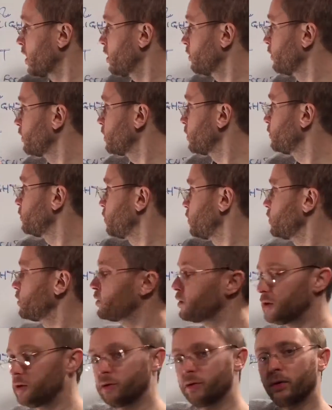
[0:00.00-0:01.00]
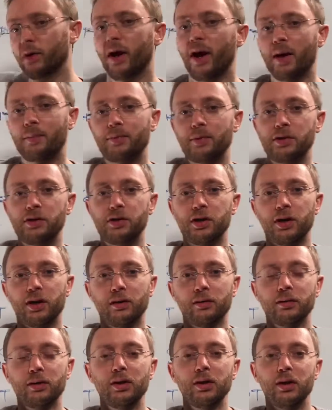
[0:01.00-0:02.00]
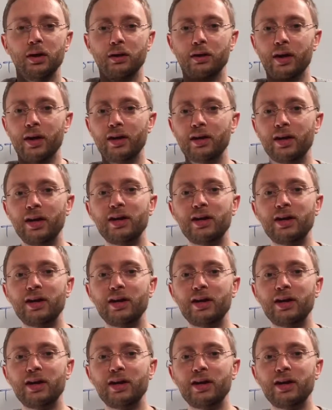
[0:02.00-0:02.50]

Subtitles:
When you're choosing your aperture, then